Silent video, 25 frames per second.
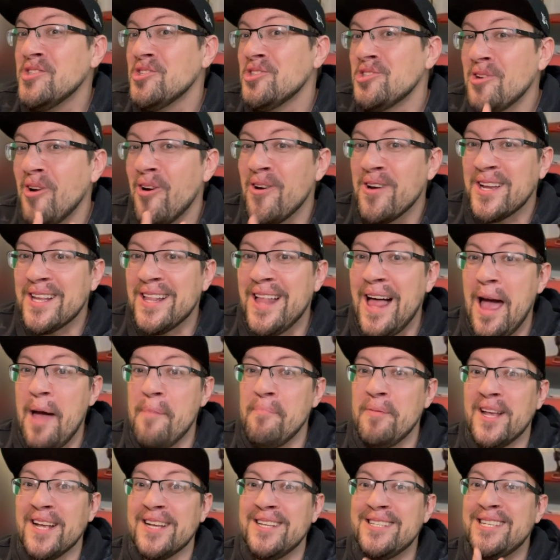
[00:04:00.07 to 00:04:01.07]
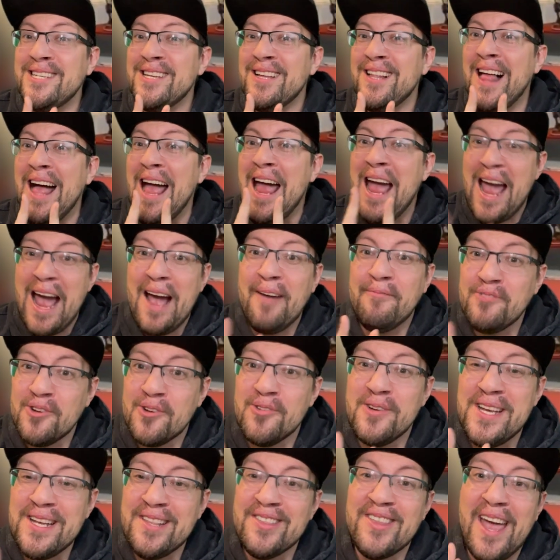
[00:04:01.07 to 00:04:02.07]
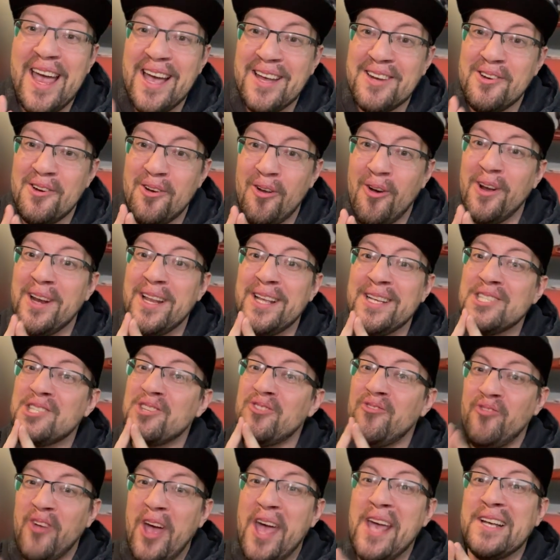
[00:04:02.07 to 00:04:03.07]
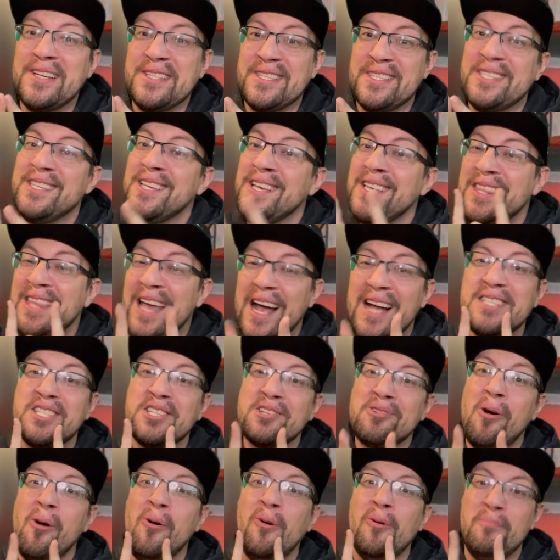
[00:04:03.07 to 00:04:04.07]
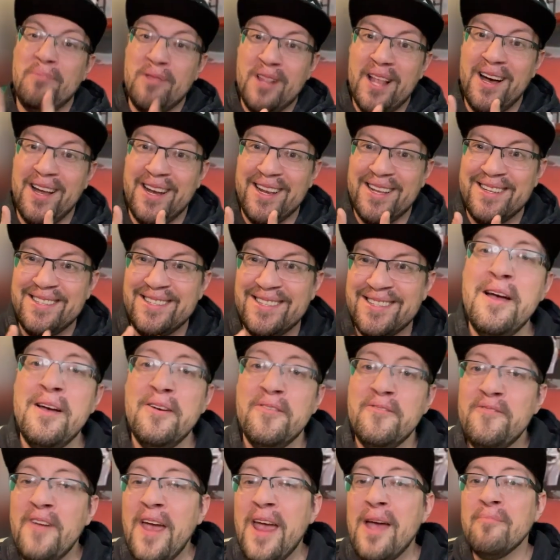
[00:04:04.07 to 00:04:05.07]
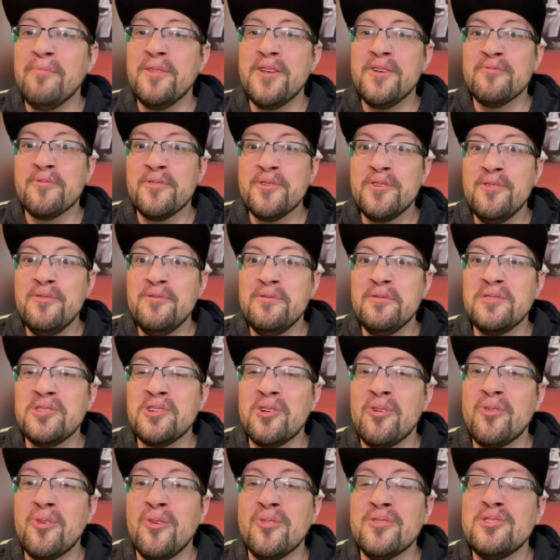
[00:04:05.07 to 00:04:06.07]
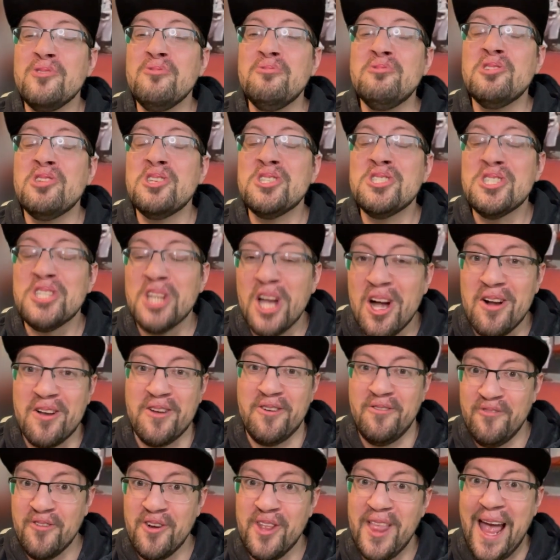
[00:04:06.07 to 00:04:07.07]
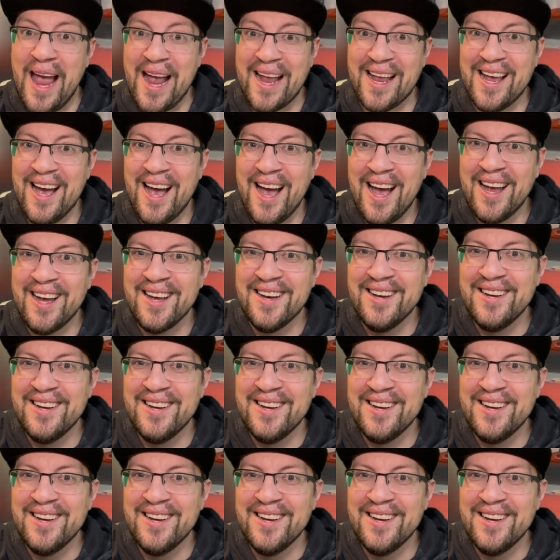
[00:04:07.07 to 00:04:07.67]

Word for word: start clapping until after he landed on his face. That's cold-blooded. Family reunions are going to suck for that guy.